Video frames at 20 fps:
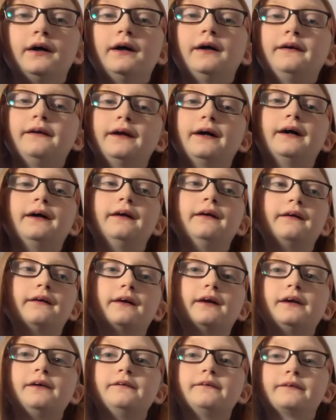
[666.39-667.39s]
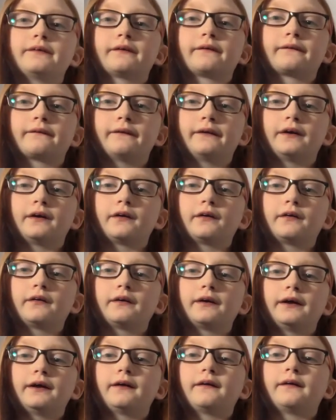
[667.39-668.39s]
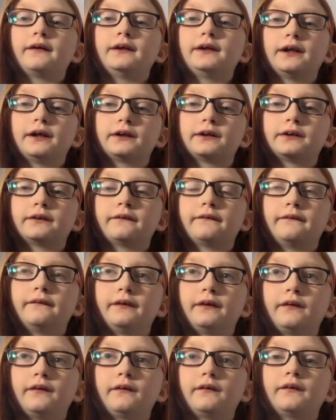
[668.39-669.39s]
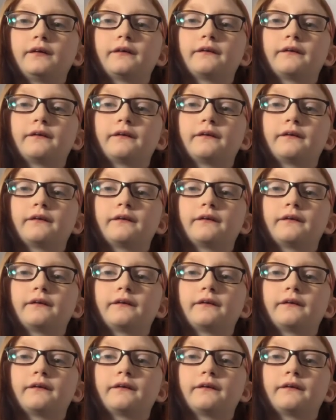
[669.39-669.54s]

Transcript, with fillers: and then they use their finger, like they touch the thing,